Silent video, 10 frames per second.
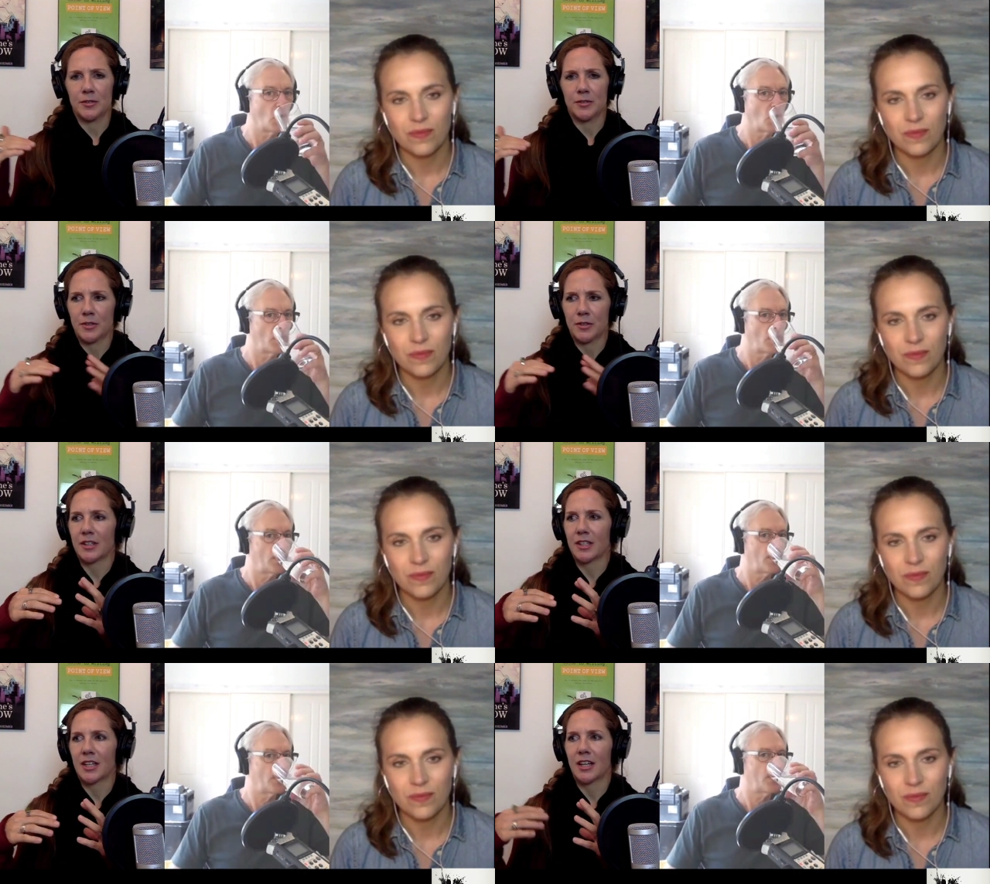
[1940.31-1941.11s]
Speaker 1: So
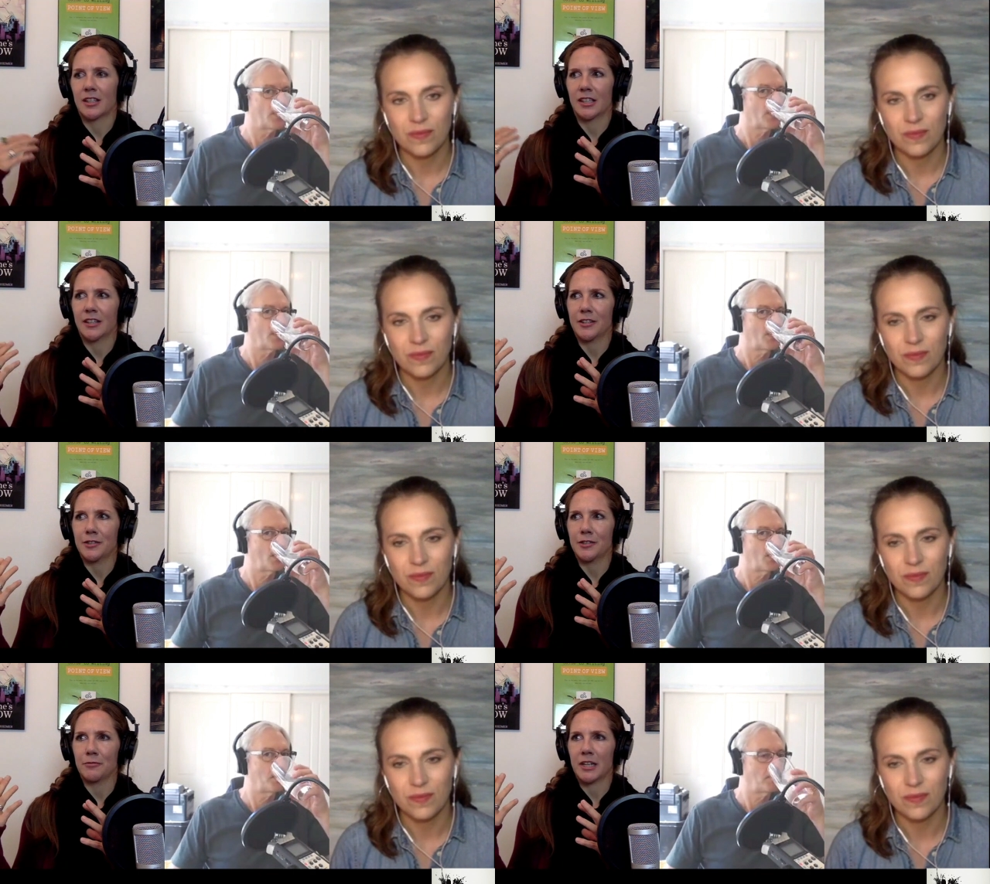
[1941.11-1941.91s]
Carlee, are
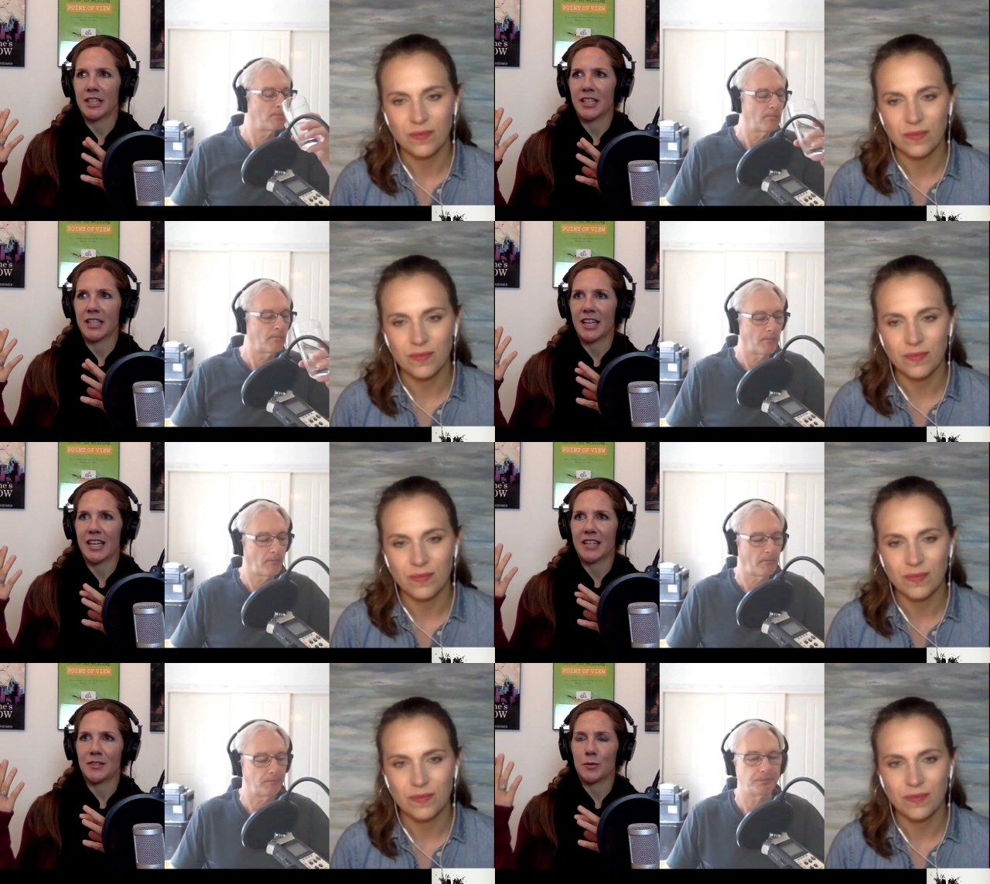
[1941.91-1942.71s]
you writing
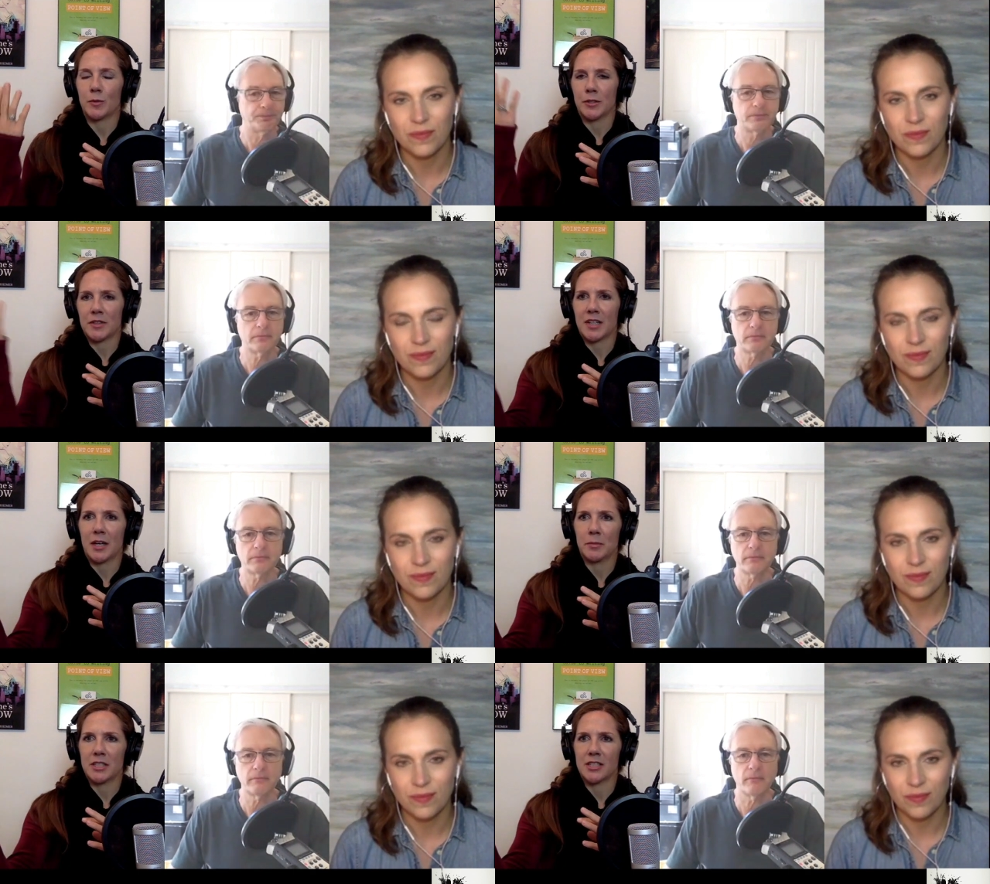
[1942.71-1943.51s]
a sports
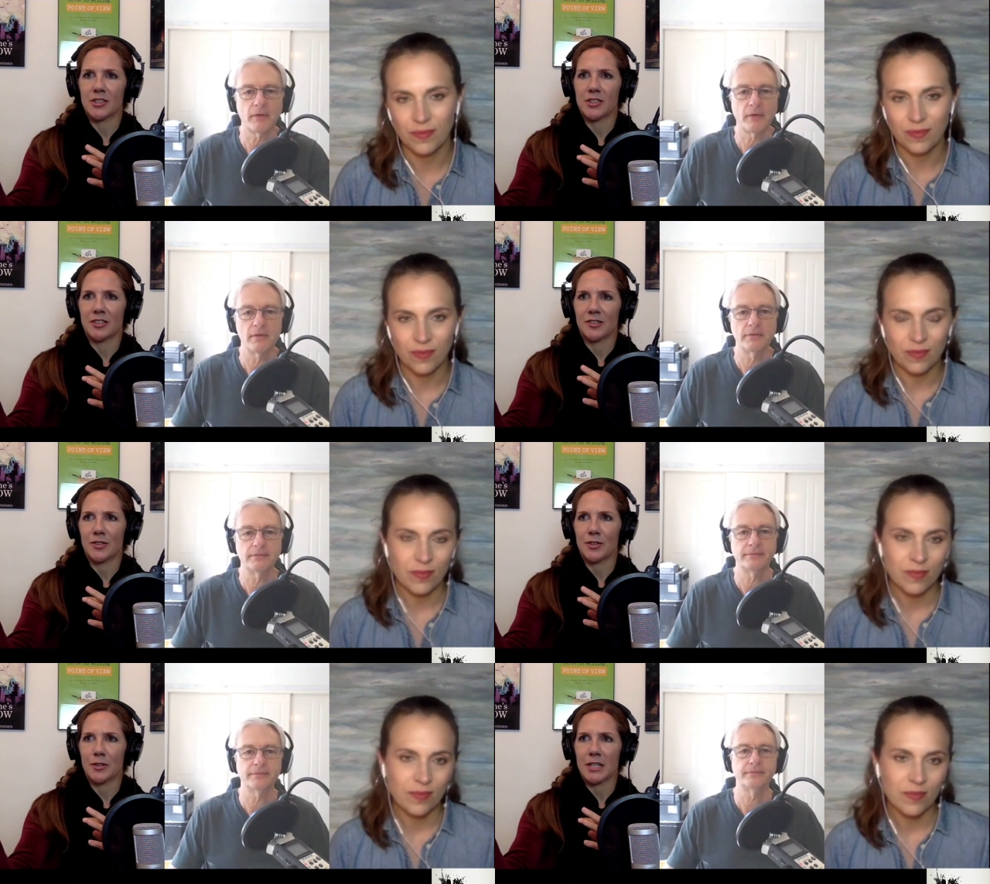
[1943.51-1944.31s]
competition
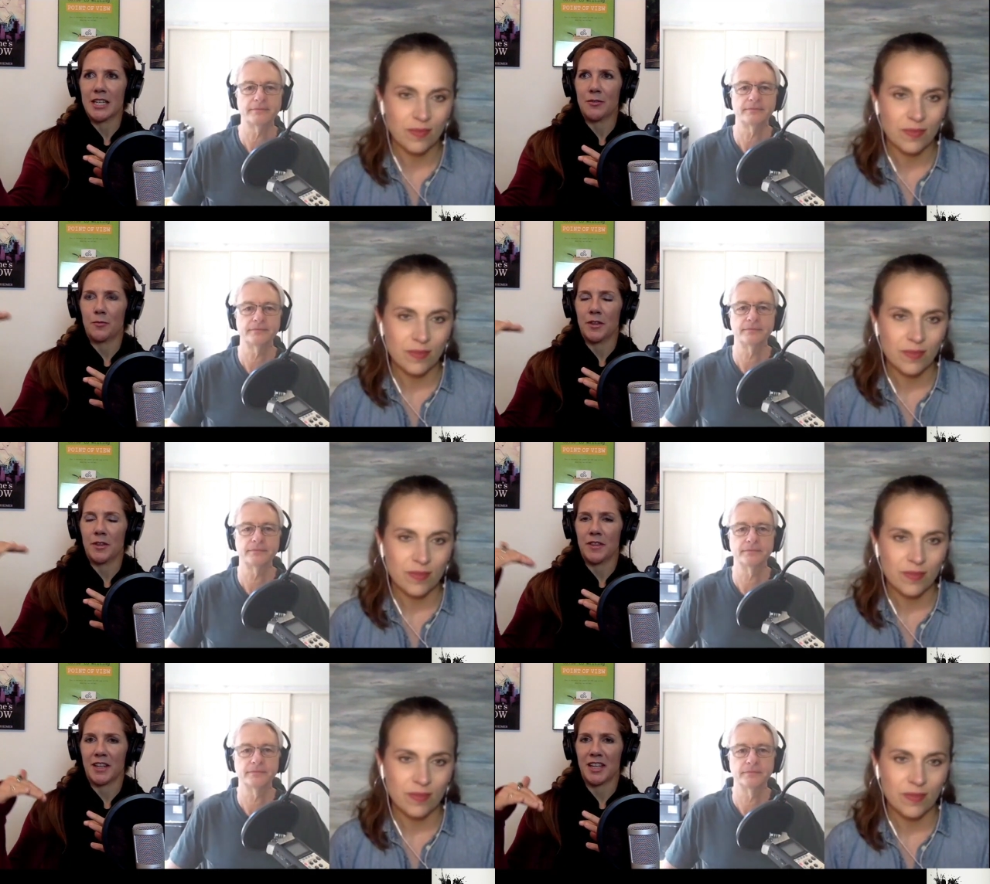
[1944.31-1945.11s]
story
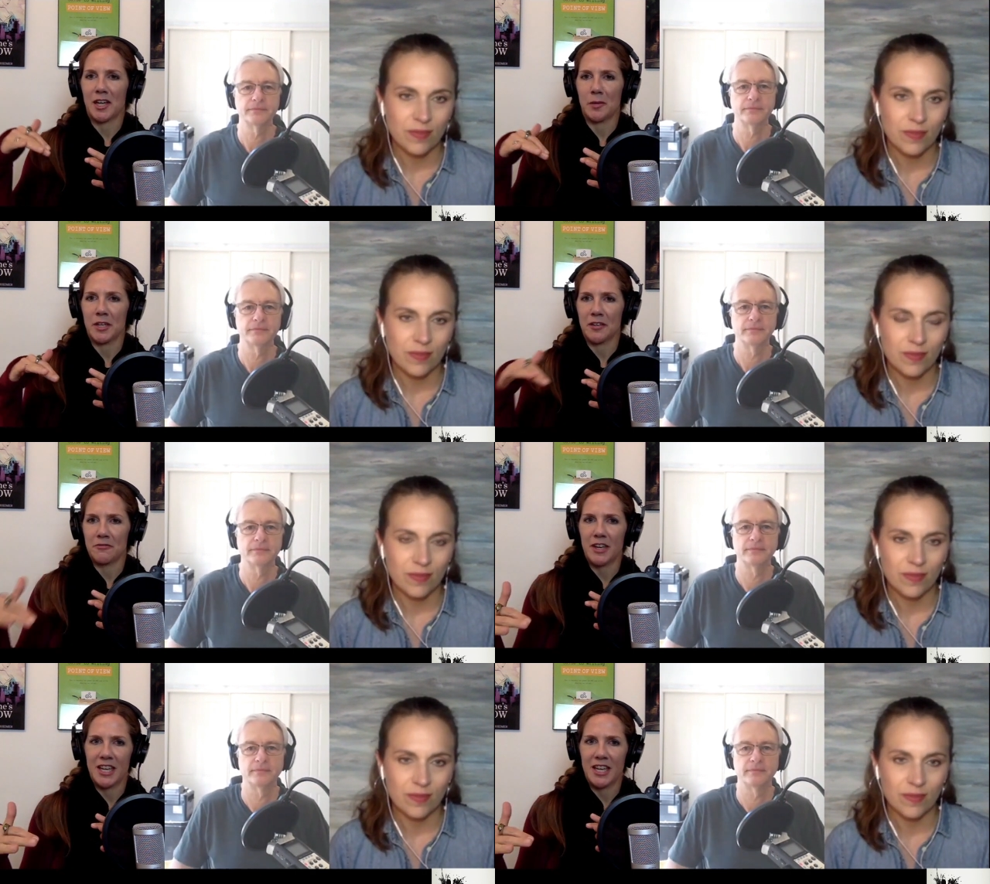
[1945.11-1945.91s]
with a coming
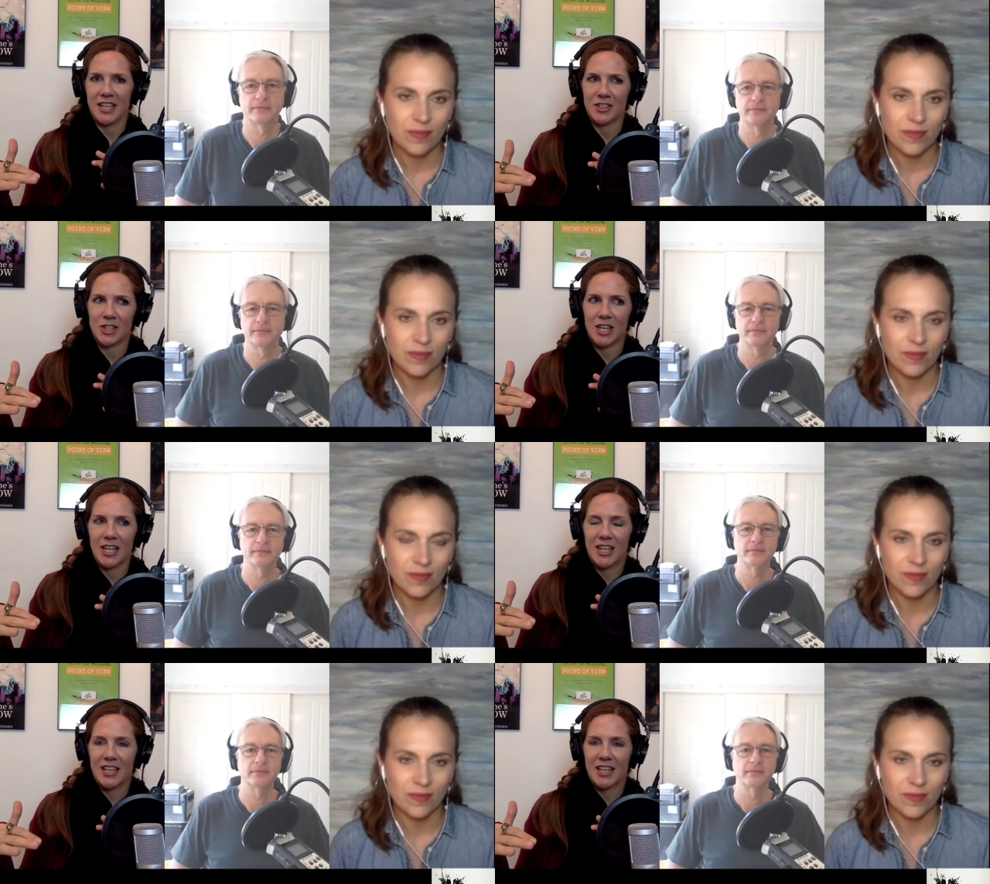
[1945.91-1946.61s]
of age